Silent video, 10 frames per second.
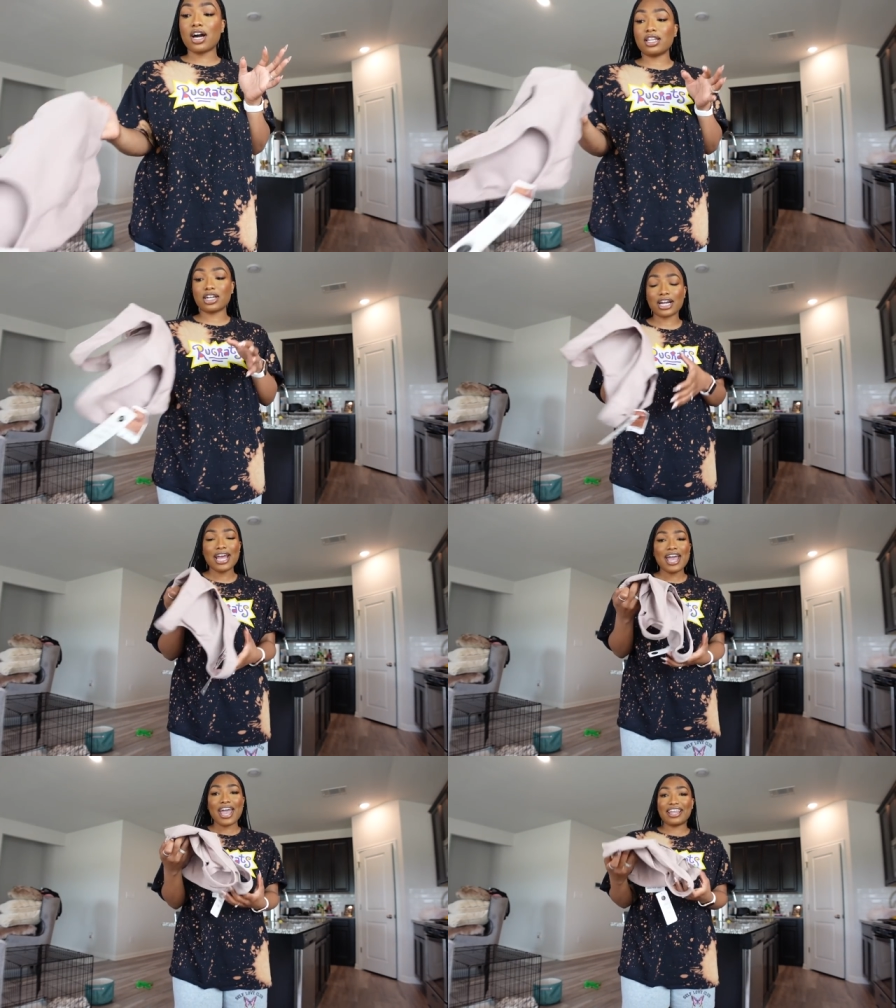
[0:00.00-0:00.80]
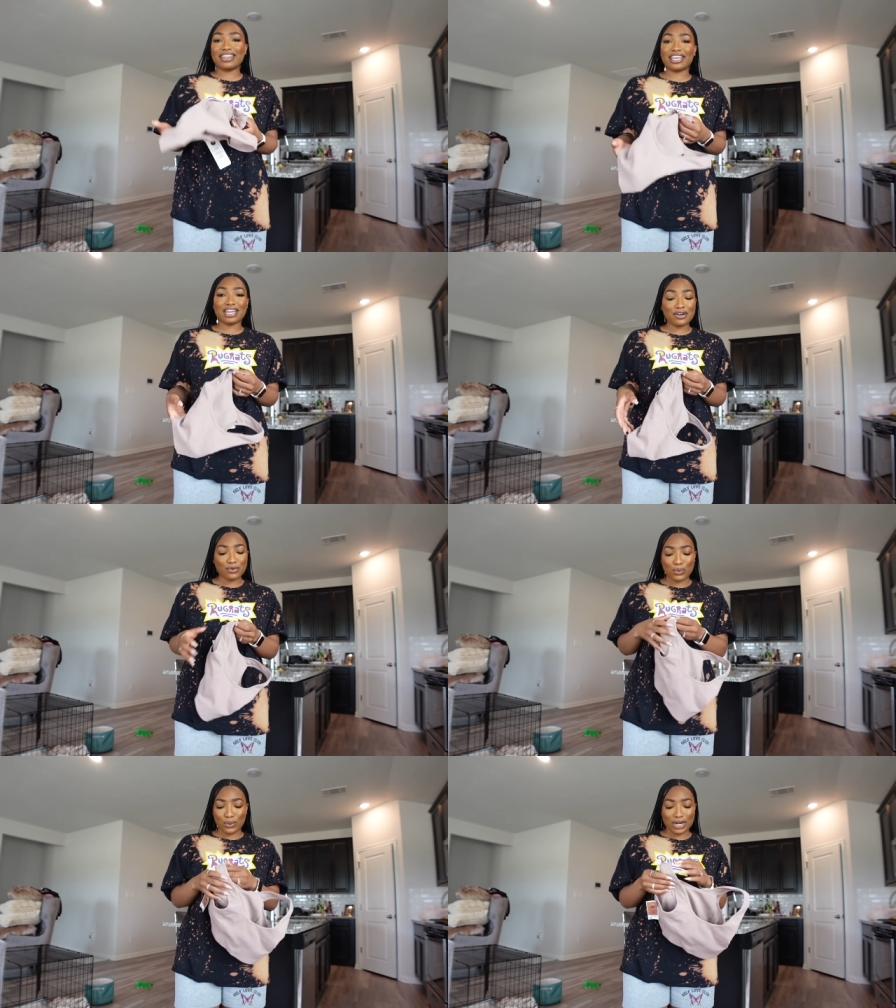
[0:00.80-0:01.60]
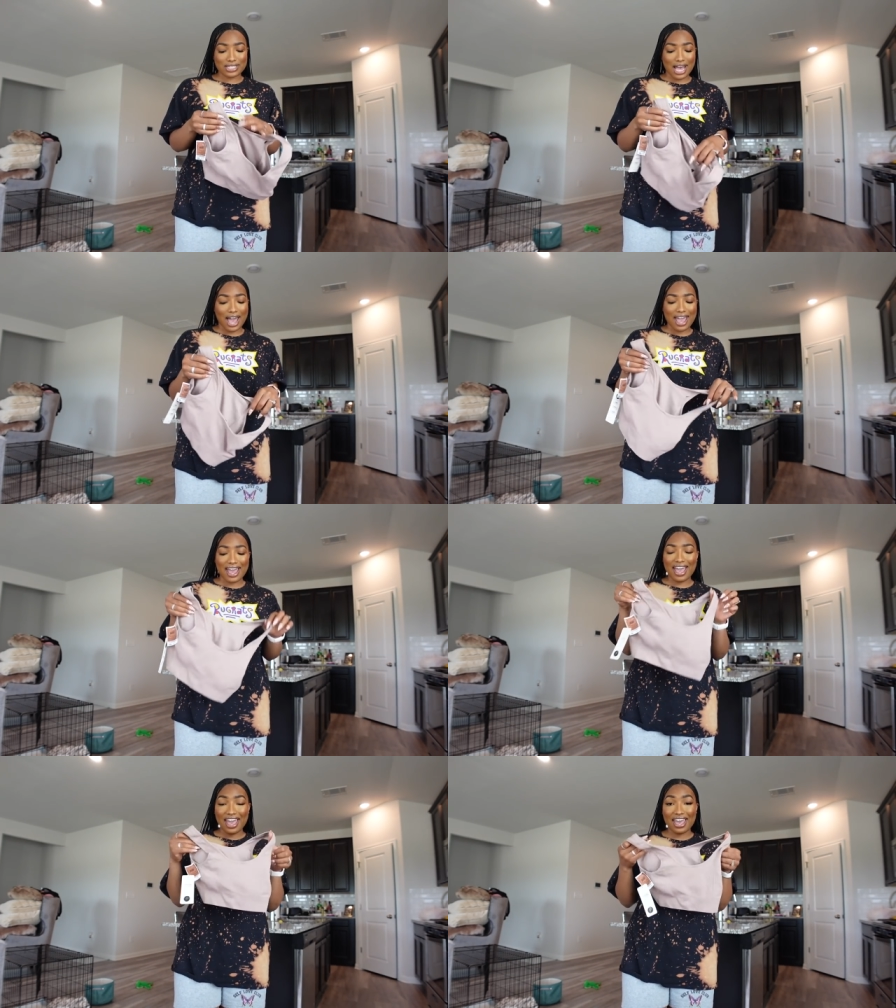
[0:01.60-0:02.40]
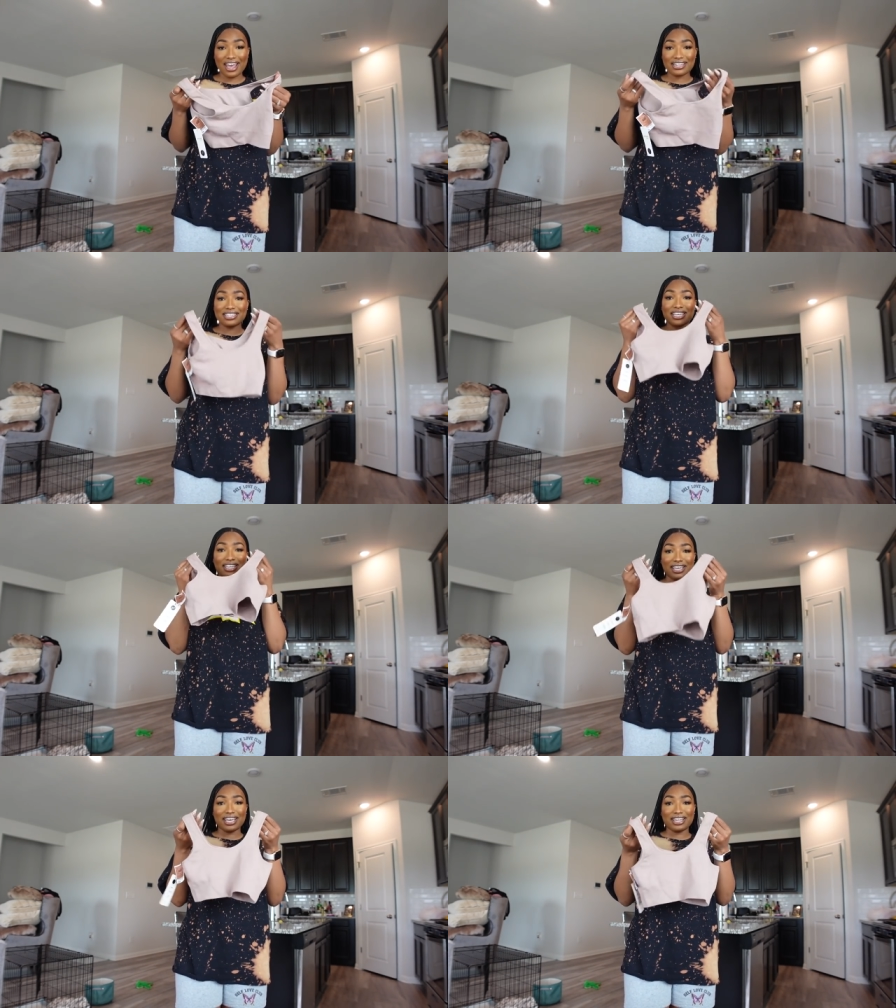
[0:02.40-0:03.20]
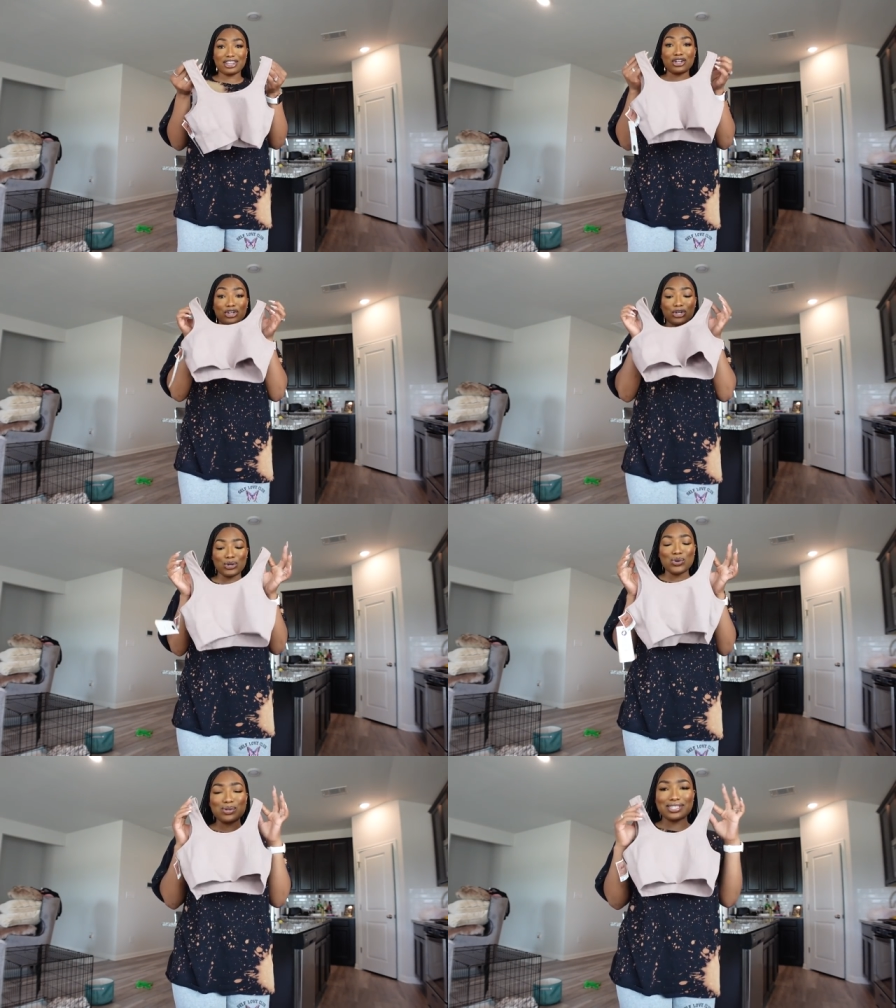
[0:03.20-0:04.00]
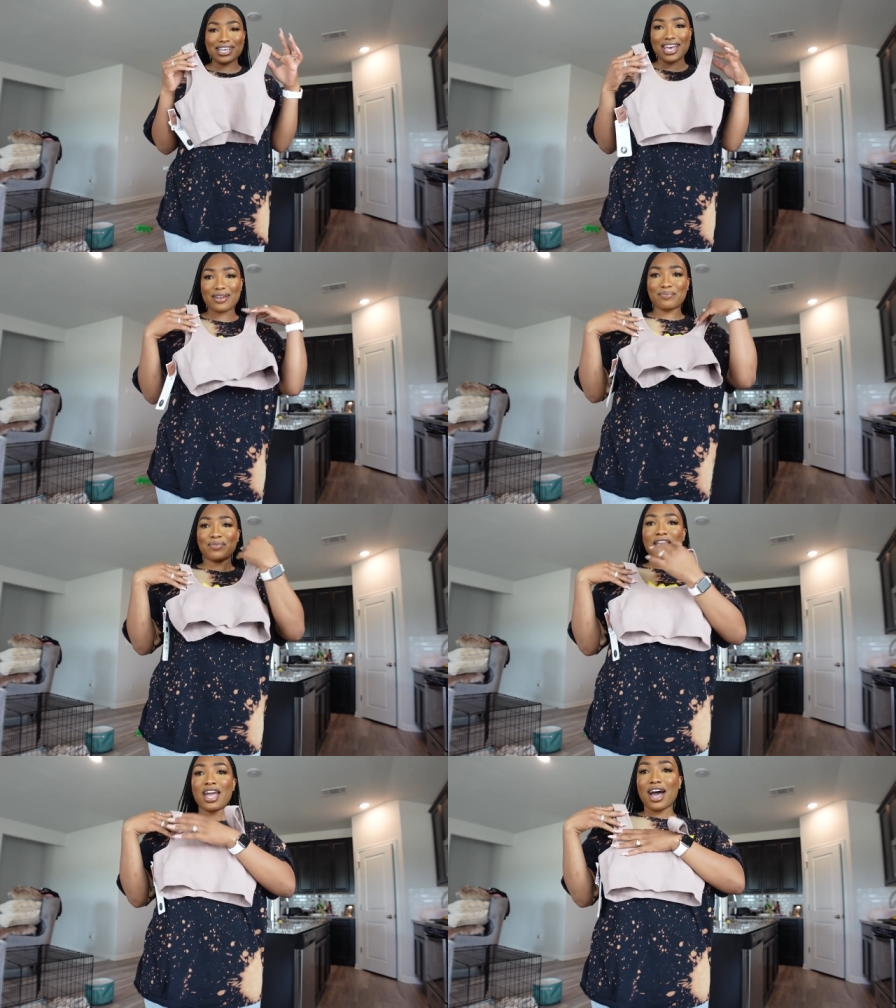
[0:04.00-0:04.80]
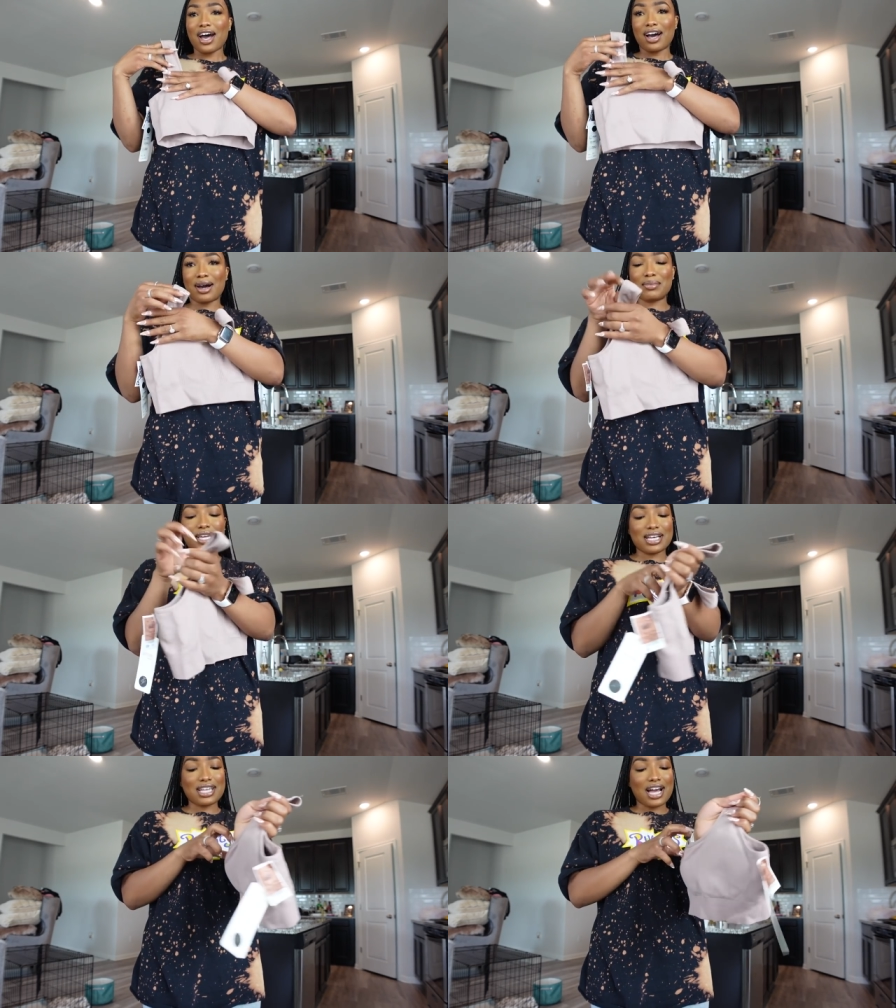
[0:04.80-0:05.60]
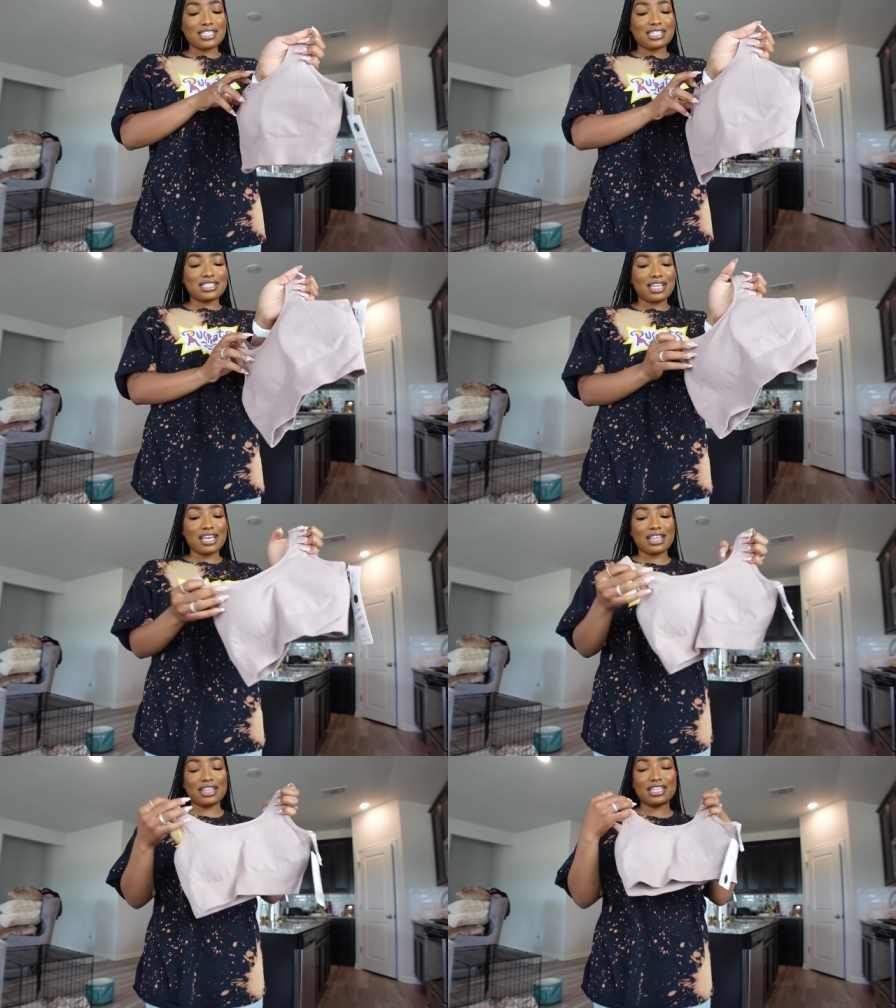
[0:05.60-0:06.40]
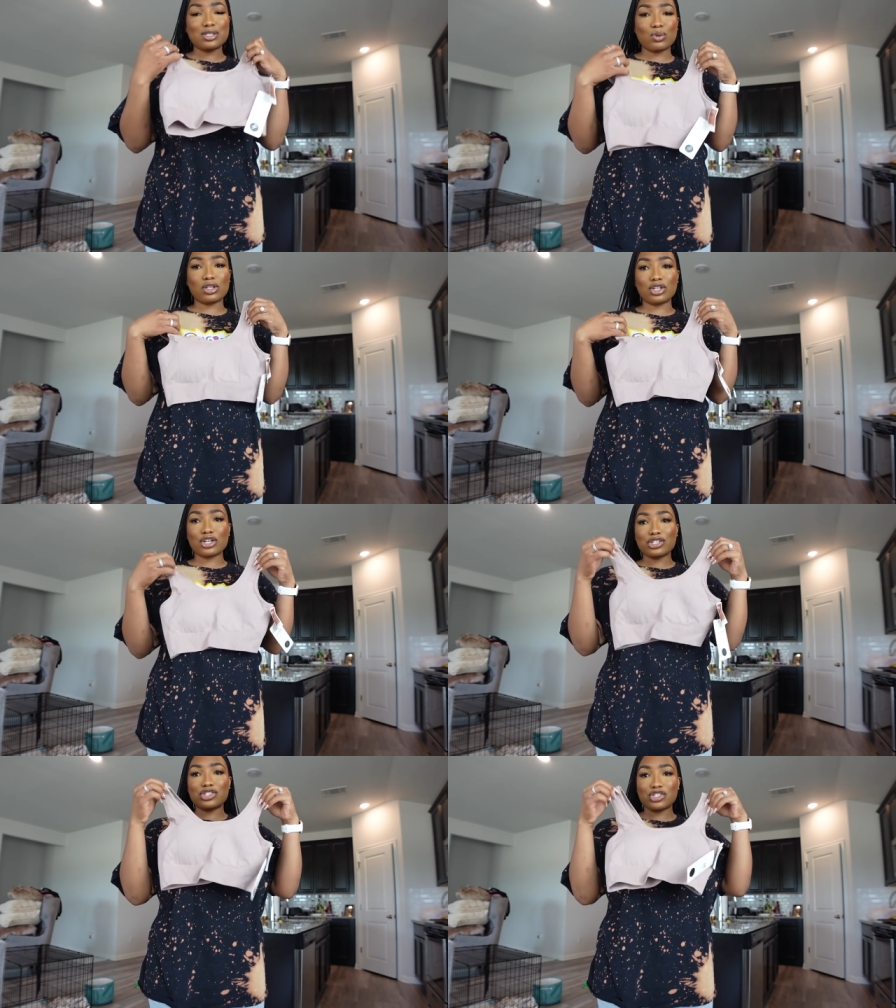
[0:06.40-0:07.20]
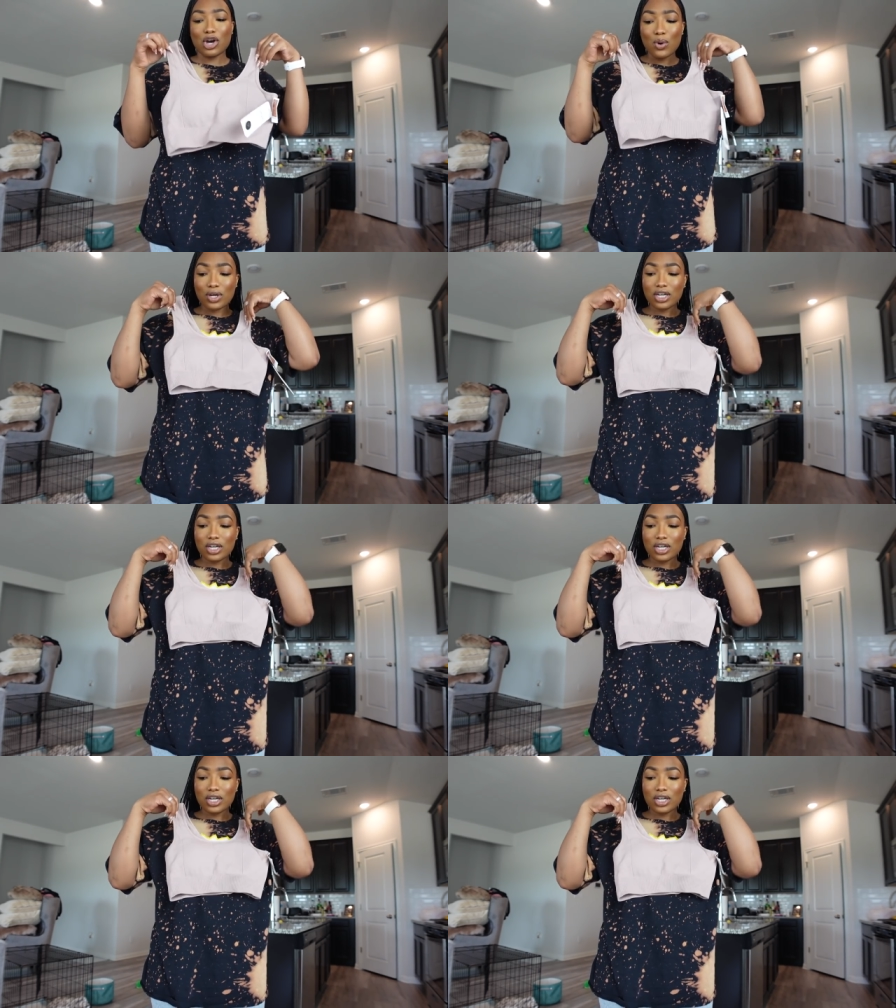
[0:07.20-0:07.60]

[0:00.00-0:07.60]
color. And then of course, I had to get the nude set. Um, because I just think this will look so